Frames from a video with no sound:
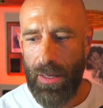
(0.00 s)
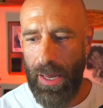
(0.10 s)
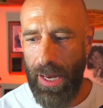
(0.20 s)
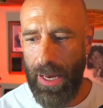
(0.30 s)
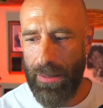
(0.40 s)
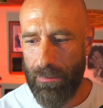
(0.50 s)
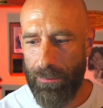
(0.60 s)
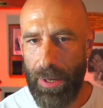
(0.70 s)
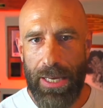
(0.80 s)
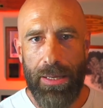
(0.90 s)

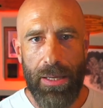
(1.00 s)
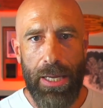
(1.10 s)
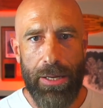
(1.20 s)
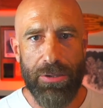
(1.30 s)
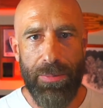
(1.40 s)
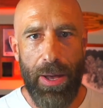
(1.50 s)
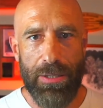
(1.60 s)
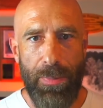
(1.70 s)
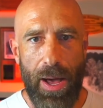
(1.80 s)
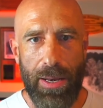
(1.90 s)
But he cares about
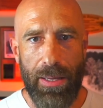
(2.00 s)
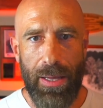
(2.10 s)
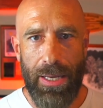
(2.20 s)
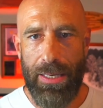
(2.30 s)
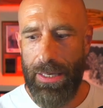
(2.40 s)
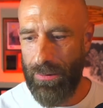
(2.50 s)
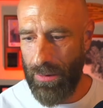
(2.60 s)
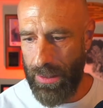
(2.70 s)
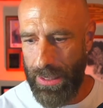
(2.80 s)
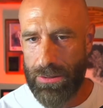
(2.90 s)
his body and he
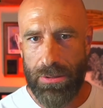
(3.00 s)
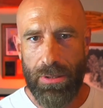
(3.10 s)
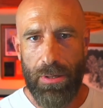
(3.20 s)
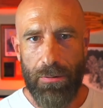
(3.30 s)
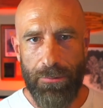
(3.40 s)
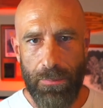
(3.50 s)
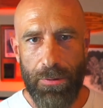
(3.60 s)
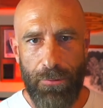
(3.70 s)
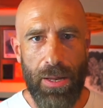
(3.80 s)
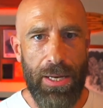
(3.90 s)
leads from the
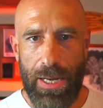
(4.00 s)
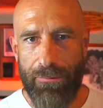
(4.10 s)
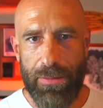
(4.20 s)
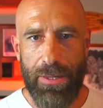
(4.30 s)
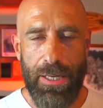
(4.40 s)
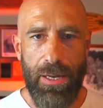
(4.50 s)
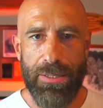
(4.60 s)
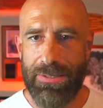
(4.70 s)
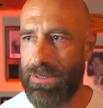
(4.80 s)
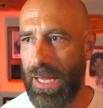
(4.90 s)
front in everything he
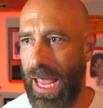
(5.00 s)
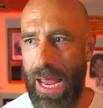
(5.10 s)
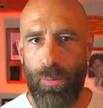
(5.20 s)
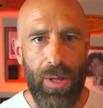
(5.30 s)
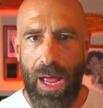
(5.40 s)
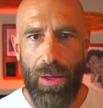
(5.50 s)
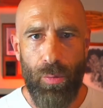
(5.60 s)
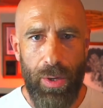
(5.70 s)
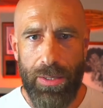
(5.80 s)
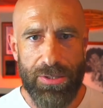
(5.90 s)
does. And he's like, hey,
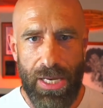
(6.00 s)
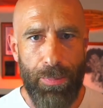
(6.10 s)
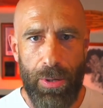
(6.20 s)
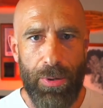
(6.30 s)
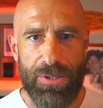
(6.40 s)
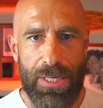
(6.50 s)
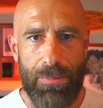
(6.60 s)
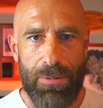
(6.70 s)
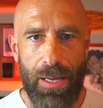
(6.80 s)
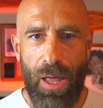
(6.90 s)
we say pretty much the
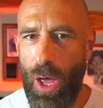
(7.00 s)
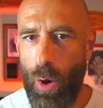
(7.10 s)
same thing.